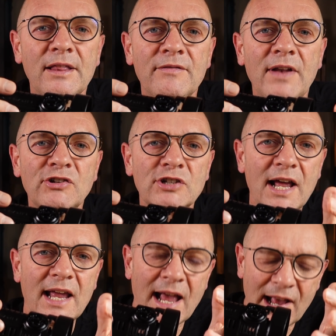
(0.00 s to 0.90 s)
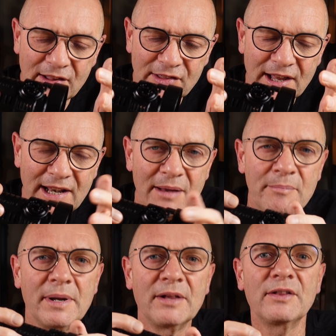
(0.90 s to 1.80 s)
The flashlight has an
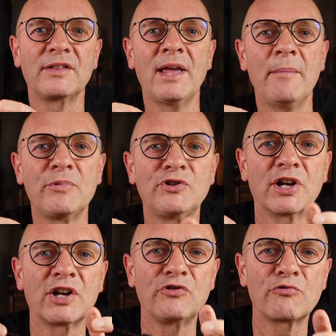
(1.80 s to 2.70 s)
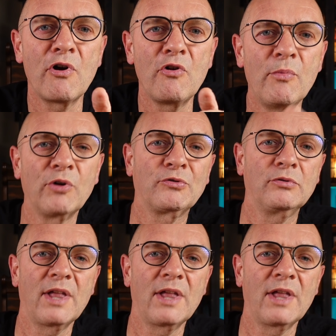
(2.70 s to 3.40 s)
inbuilt temperature control module